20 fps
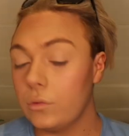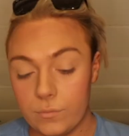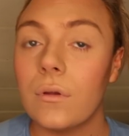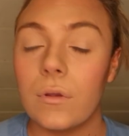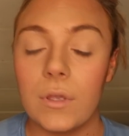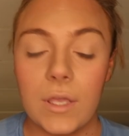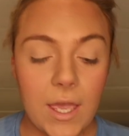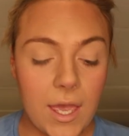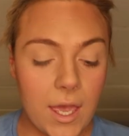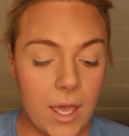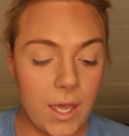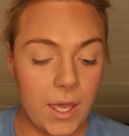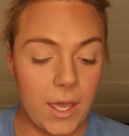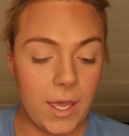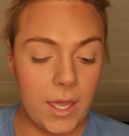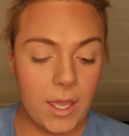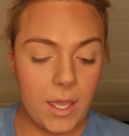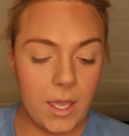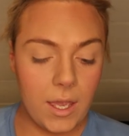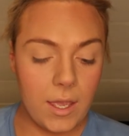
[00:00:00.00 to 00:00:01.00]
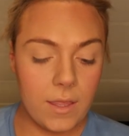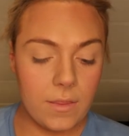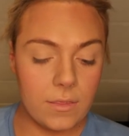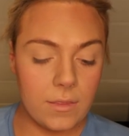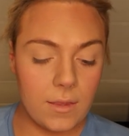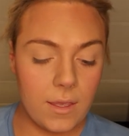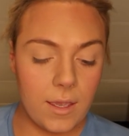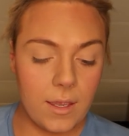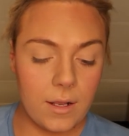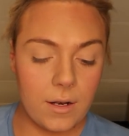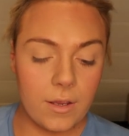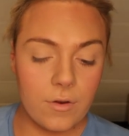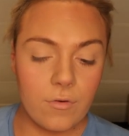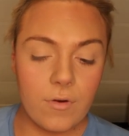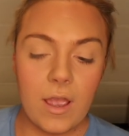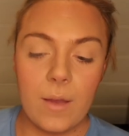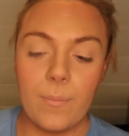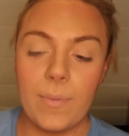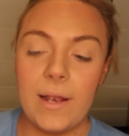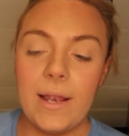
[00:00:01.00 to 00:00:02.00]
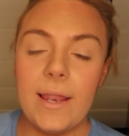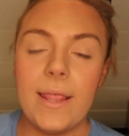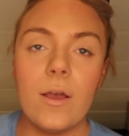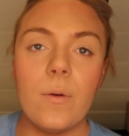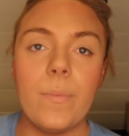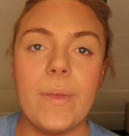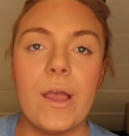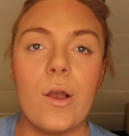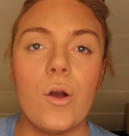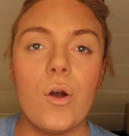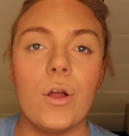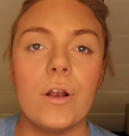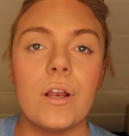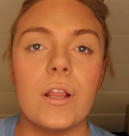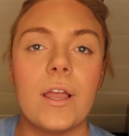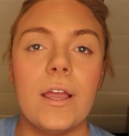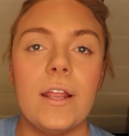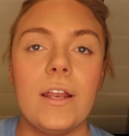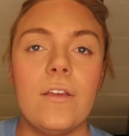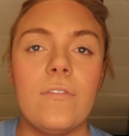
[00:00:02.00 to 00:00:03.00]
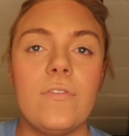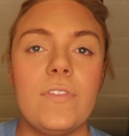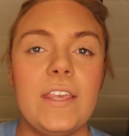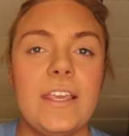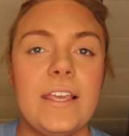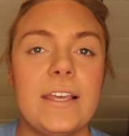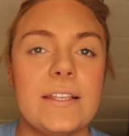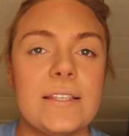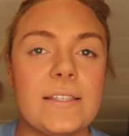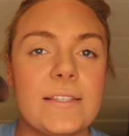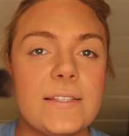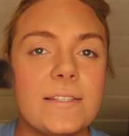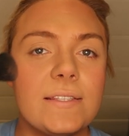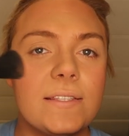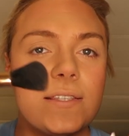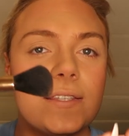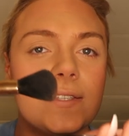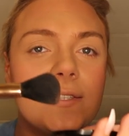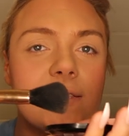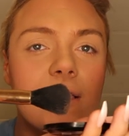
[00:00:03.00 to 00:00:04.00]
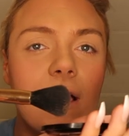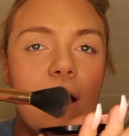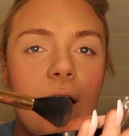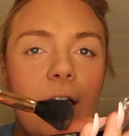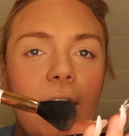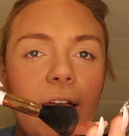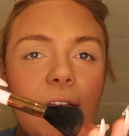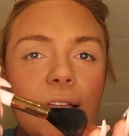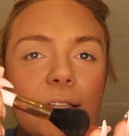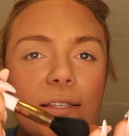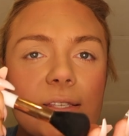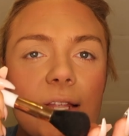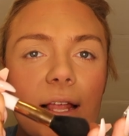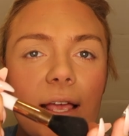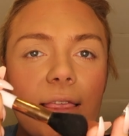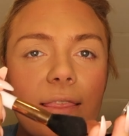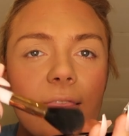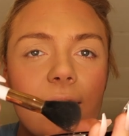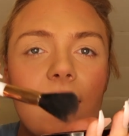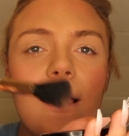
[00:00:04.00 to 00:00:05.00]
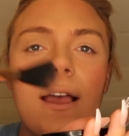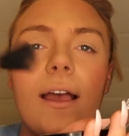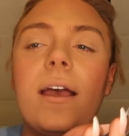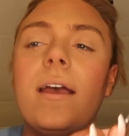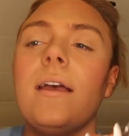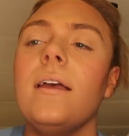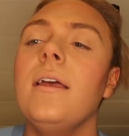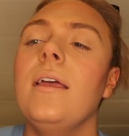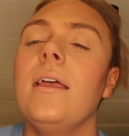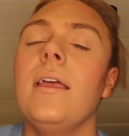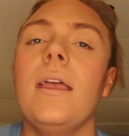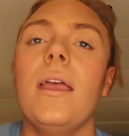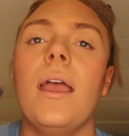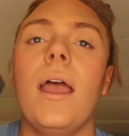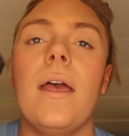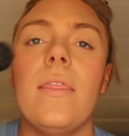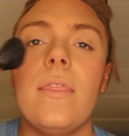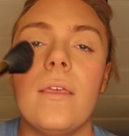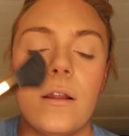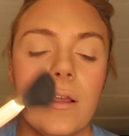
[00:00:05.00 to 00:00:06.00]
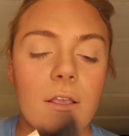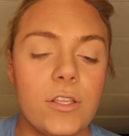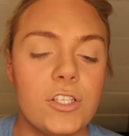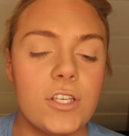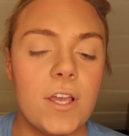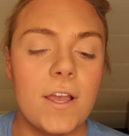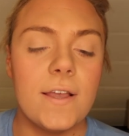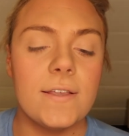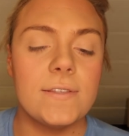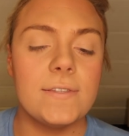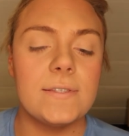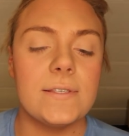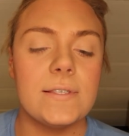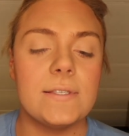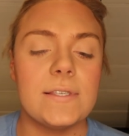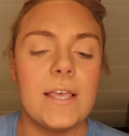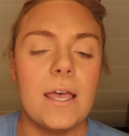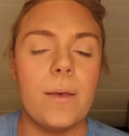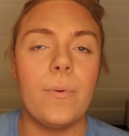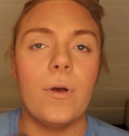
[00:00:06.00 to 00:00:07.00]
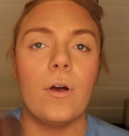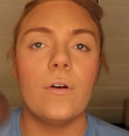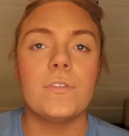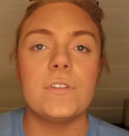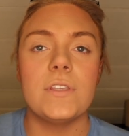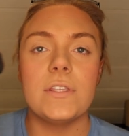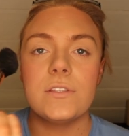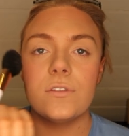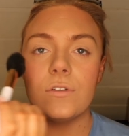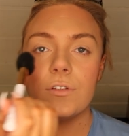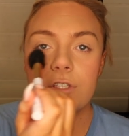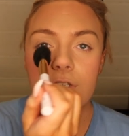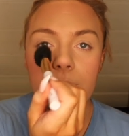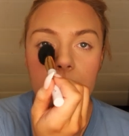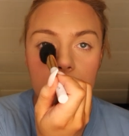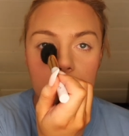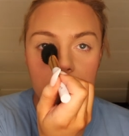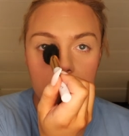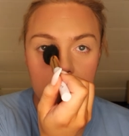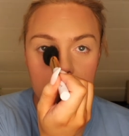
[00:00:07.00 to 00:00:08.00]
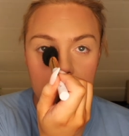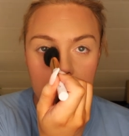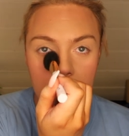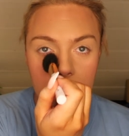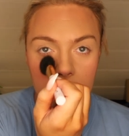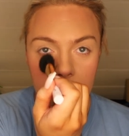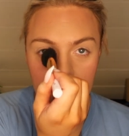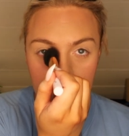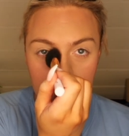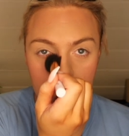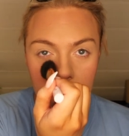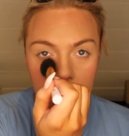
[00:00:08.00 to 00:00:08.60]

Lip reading: Okay, and then I grab a little bit on kind of the sides like that, and then I just tap it off so there's not too much on there.